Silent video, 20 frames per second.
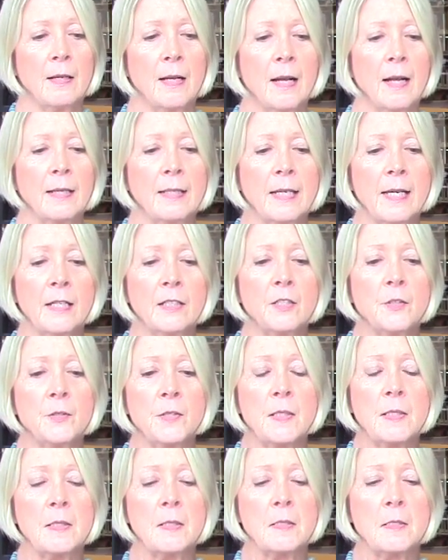Again,
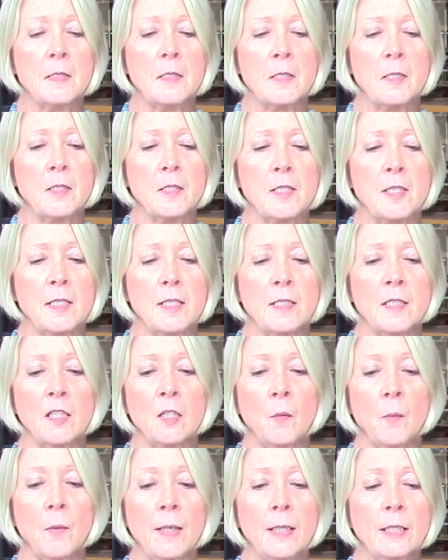using the statistics in
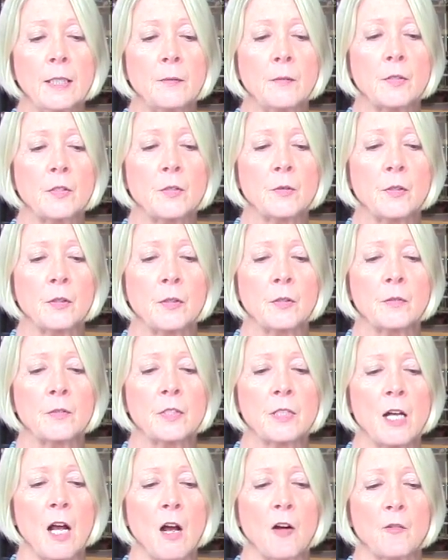the weekly
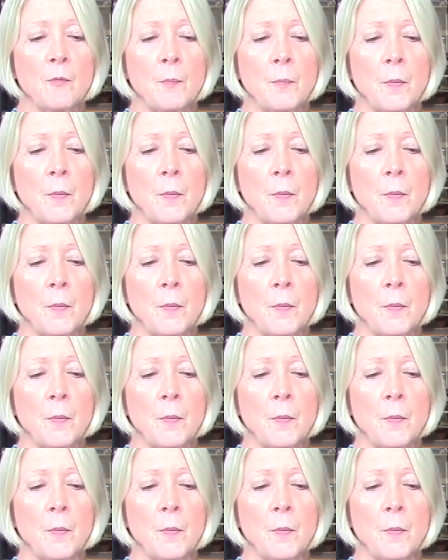returns of